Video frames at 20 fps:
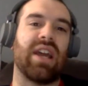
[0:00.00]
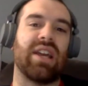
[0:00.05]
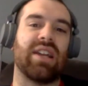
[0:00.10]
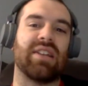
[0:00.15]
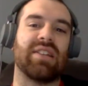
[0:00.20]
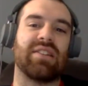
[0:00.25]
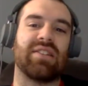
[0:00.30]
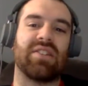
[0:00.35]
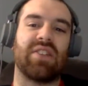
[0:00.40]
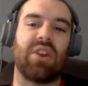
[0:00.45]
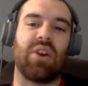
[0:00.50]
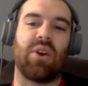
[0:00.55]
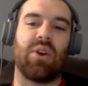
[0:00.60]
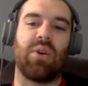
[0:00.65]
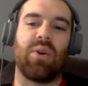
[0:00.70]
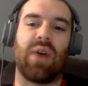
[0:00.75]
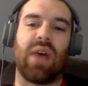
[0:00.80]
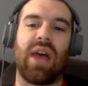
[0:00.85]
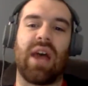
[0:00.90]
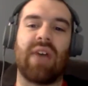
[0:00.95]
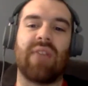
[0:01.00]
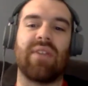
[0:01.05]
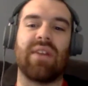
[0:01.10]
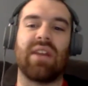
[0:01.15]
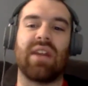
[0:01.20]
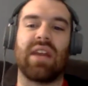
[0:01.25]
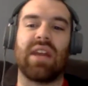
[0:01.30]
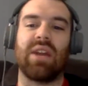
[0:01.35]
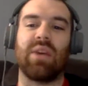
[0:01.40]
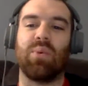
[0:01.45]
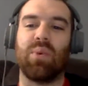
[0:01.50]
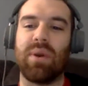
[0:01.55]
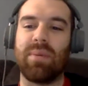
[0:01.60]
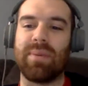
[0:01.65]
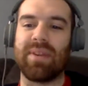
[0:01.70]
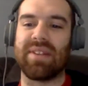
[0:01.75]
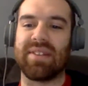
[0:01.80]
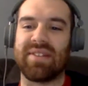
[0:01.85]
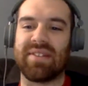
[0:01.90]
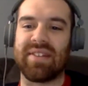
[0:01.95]
And so having a
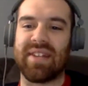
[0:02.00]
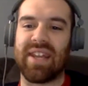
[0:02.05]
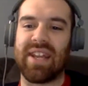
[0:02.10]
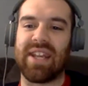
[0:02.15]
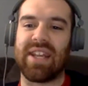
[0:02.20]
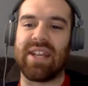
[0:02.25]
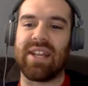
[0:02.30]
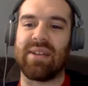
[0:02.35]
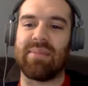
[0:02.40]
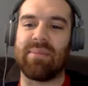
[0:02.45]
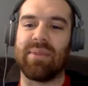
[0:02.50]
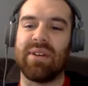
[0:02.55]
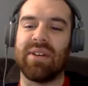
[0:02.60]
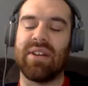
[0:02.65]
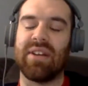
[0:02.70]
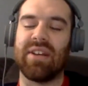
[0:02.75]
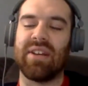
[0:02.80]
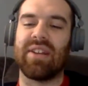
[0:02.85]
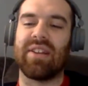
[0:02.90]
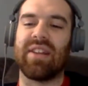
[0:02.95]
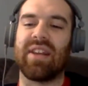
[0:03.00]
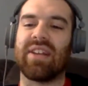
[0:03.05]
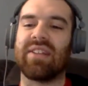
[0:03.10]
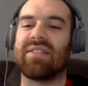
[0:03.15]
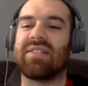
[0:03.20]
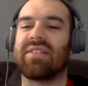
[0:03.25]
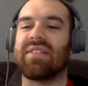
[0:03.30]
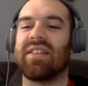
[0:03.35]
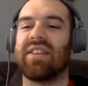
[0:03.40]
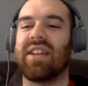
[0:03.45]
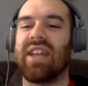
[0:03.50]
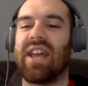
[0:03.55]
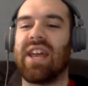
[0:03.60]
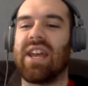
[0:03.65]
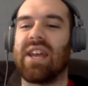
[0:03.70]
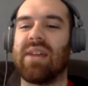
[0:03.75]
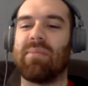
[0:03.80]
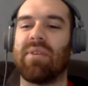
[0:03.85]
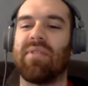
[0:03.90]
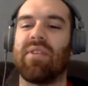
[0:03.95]
women's team that's the
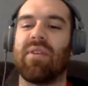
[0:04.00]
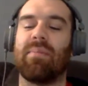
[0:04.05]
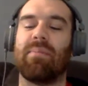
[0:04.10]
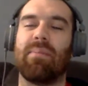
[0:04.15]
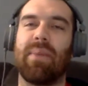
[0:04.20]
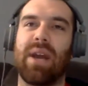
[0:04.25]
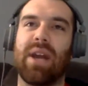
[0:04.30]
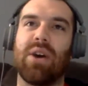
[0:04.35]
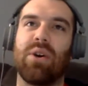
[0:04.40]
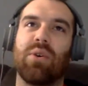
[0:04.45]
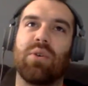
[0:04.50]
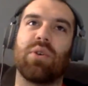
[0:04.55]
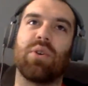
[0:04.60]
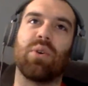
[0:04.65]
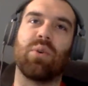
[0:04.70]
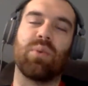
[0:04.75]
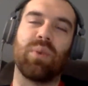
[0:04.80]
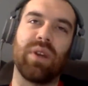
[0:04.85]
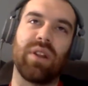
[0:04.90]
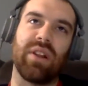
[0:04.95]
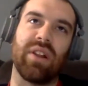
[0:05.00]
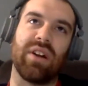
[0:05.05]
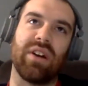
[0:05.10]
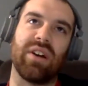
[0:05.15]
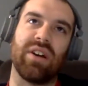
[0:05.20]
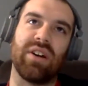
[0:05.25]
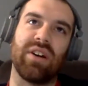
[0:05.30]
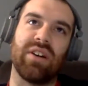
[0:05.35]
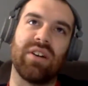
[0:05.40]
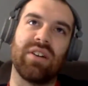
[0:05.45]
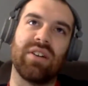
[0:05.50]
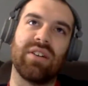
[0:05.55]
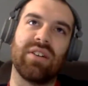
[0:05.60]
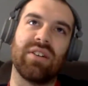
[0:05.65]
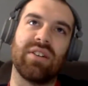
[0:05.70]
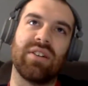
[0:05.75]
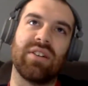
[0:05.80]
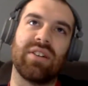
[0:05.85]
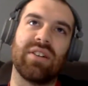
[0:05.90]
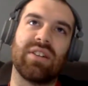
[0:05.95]
name of a male gorilla
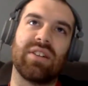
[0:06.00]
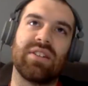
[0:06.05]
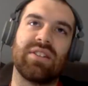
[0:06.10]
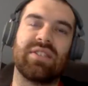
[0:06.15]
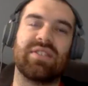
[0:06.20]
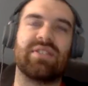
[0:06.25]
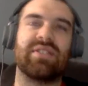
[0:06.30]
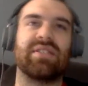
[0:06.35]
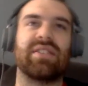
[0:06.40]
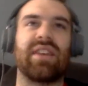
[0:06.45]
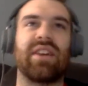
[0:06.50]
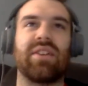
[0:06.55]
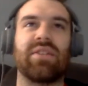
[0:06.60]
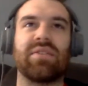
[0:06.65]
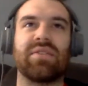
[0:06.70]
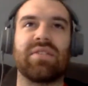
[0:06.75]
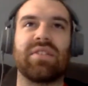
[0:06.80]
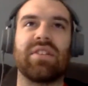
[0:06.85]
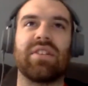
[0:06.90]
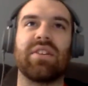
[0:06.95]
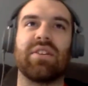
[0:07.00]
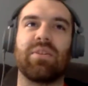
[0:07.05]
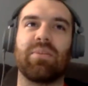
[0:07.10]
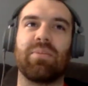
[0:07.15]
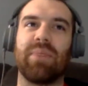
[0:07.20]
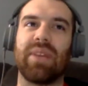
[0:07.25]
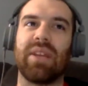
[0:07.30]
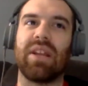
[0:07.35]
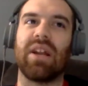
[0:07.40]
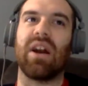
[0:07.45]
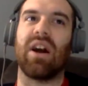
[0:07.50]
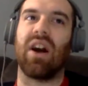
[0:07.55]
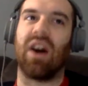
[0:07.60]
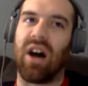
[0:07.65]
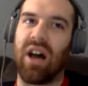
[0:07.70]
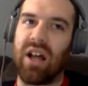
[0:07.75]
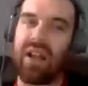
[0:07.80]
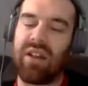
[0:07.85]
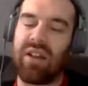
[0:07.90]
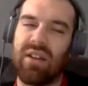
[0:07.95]
sounds a little bit
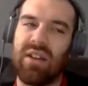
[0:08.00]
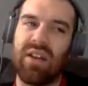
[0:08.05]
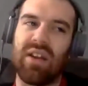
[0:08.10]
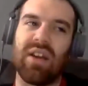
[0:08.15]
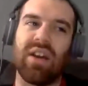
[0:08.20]
odd.